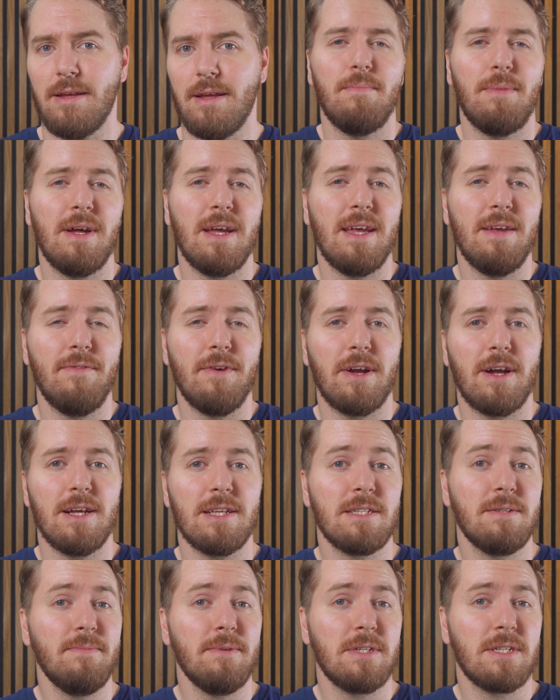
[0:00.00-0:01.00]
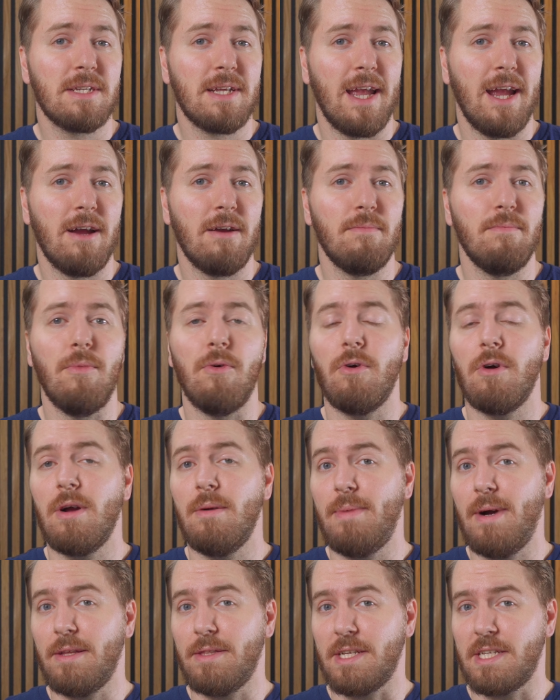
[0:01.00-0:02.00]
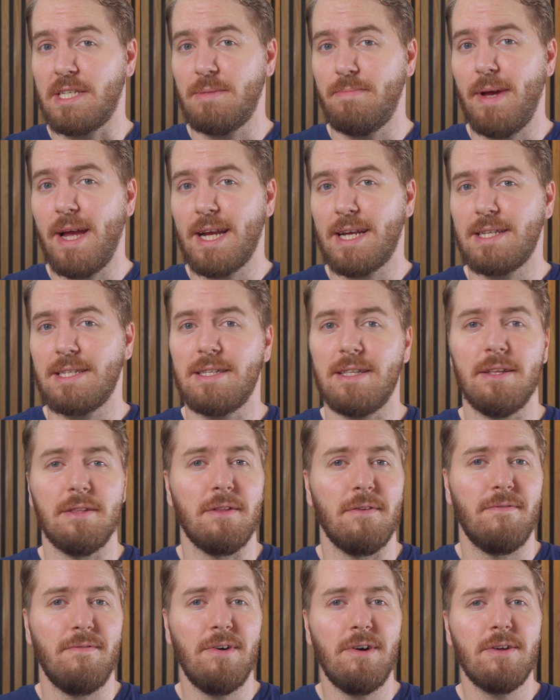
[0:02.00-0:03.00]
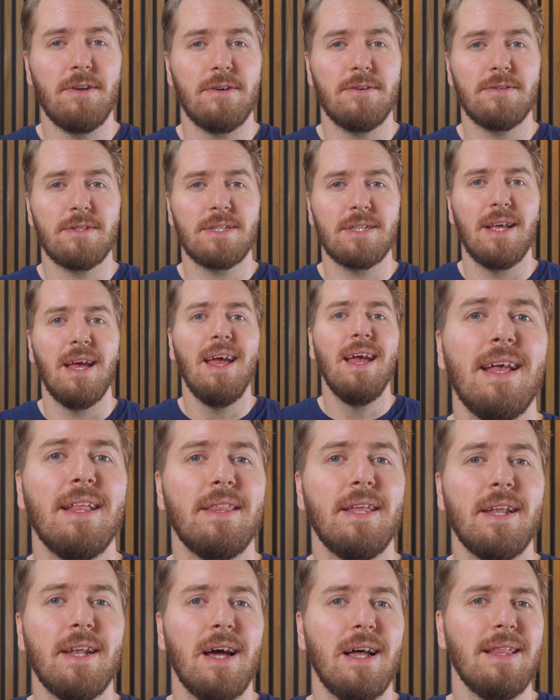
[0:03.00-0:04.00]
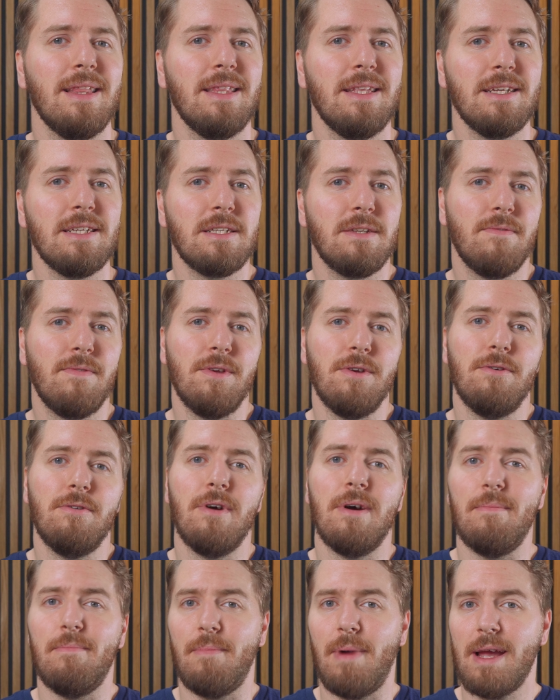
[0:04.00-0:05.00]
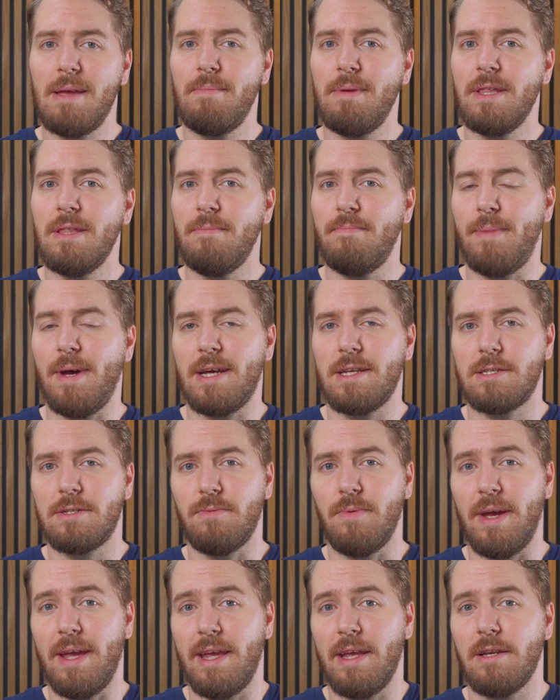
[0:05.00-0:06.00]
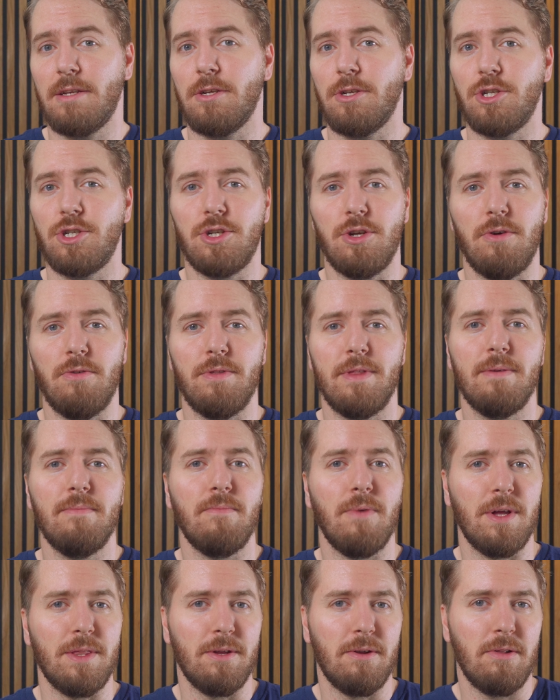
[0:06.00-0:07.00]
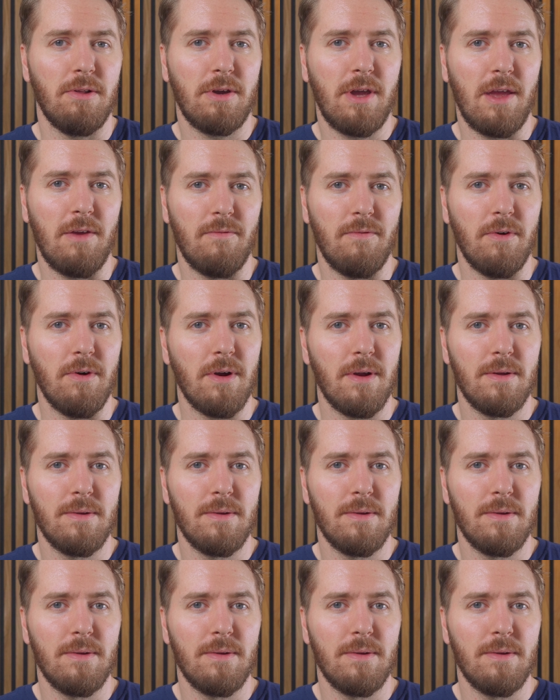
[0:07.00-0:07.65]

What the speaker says: But if your customers care more about the specs than the photos, then a list view might be the best way to show them what they're looking for.